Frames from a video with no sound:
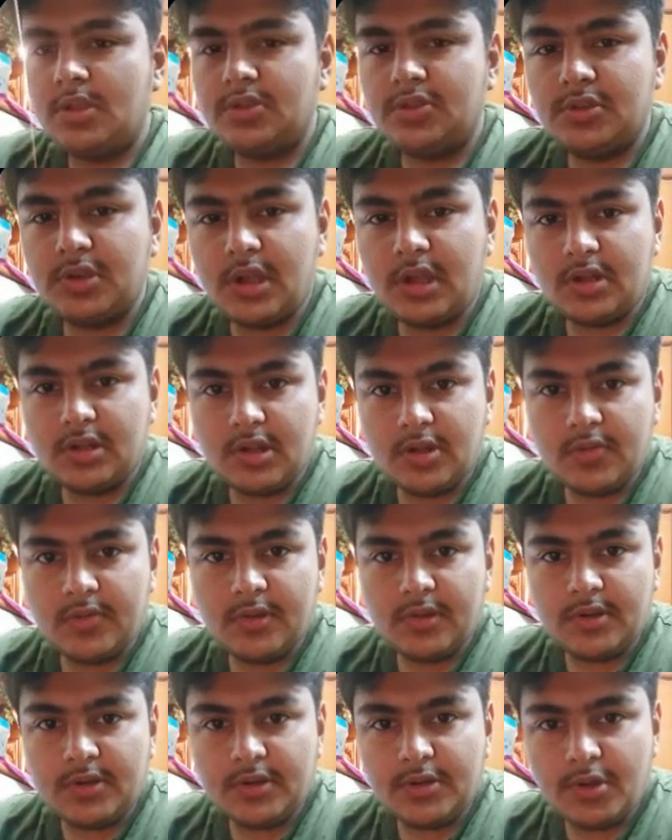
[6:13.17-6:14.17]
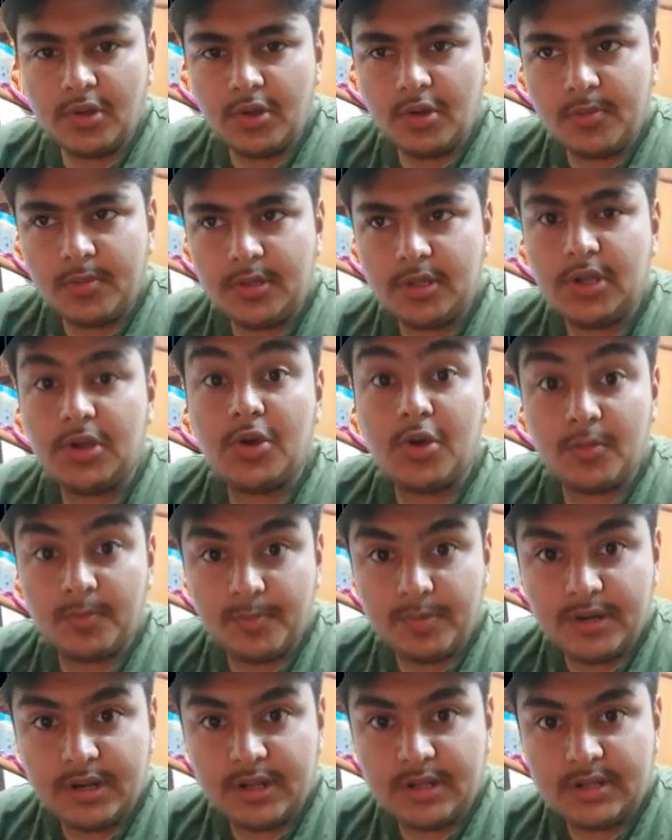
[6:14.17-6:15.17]
So yeah, now we're going to talk about the
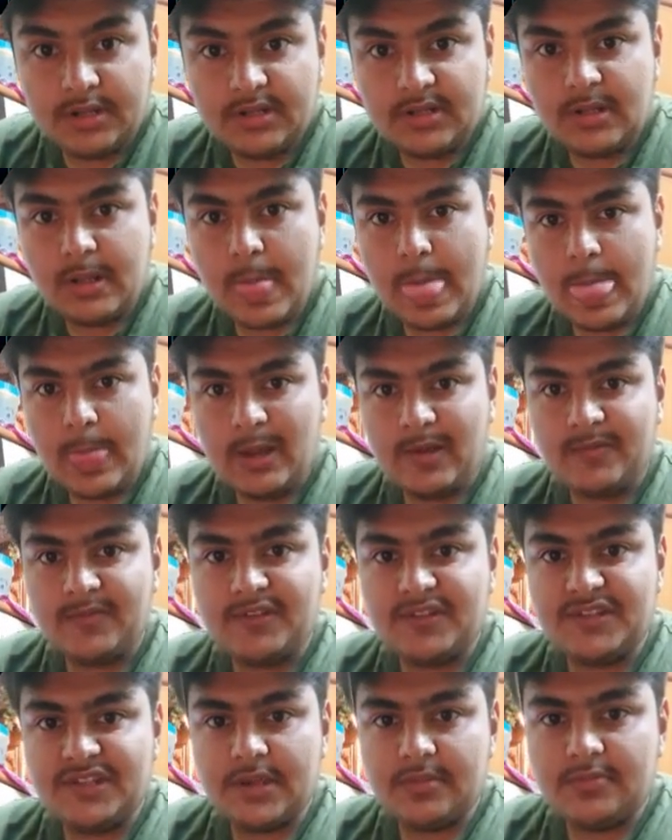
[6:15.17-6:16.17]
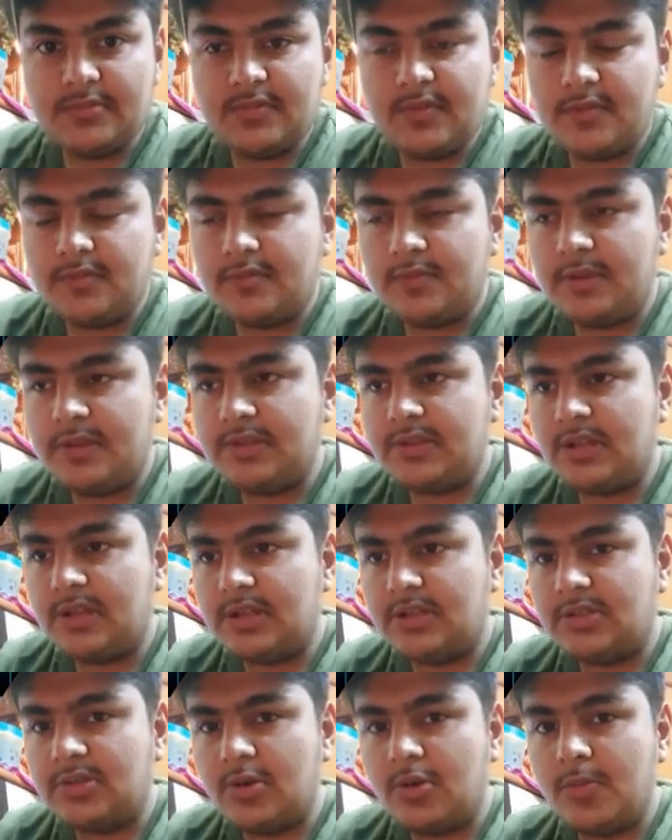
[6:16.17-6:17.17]
components of the James Webb Space
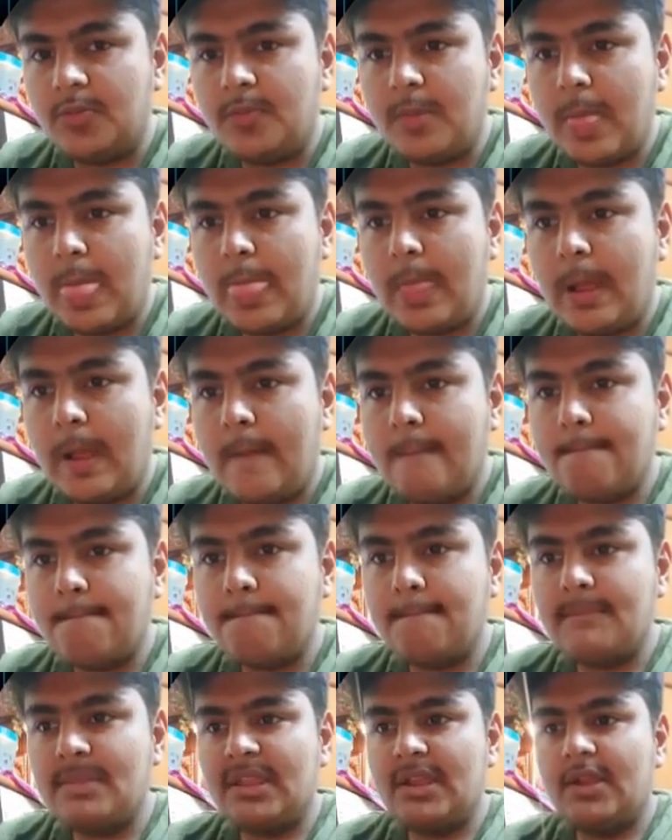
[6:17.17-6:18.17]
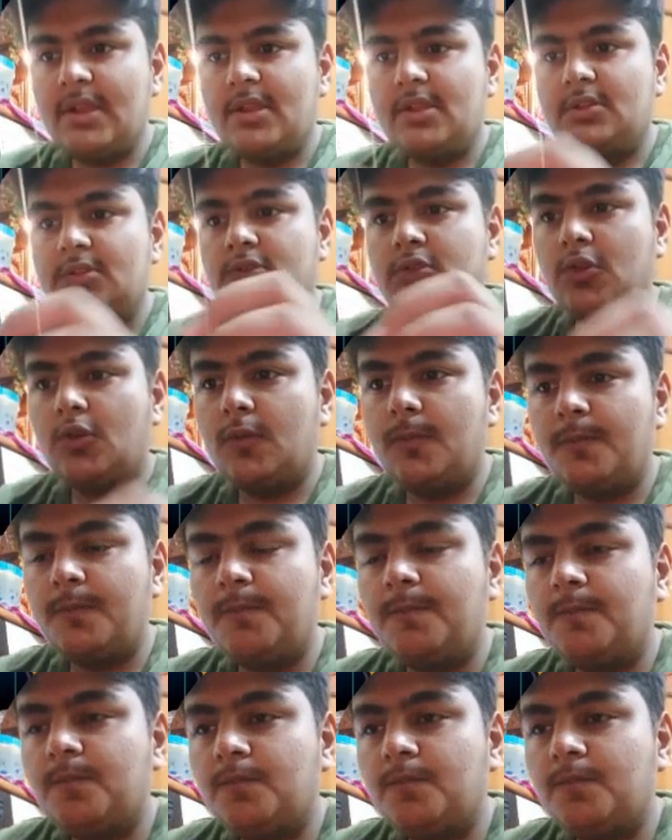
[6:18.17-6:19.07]
Telescope. So